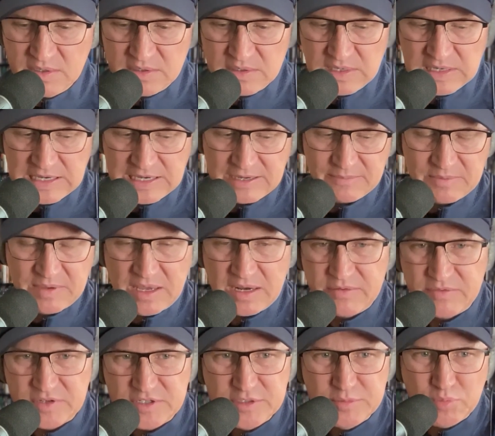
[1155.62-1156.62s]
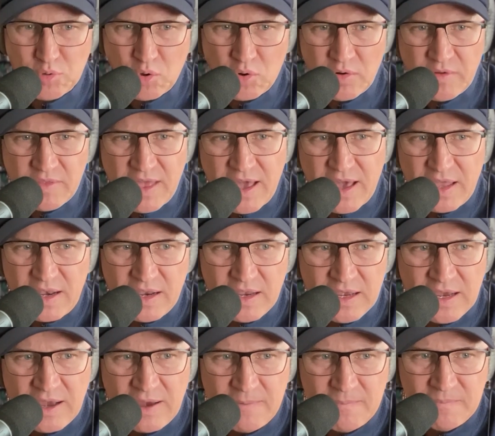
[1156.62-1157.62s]
kind of explore that.
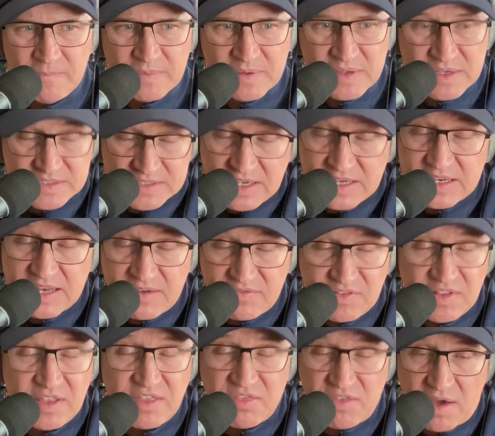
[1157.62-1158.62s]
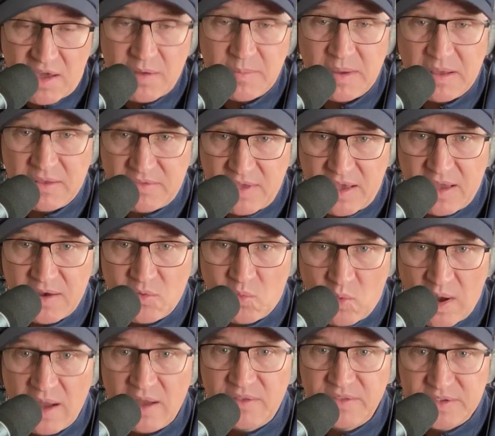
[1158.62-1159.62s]
Because I definitely thought about that
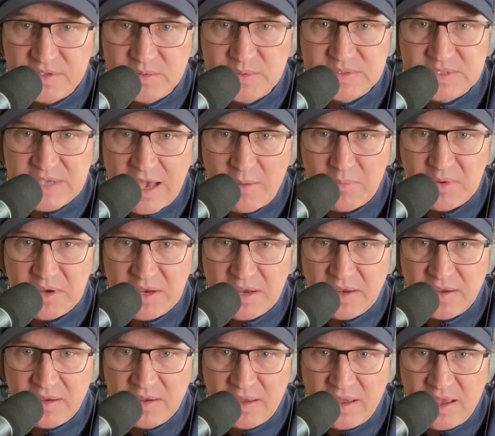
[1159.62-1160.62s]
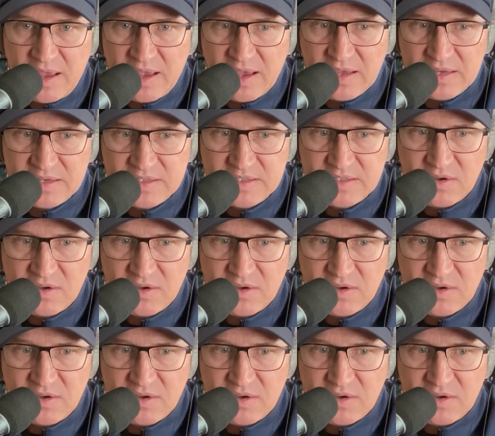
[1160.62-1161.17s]
while this was happening. Yeah. And the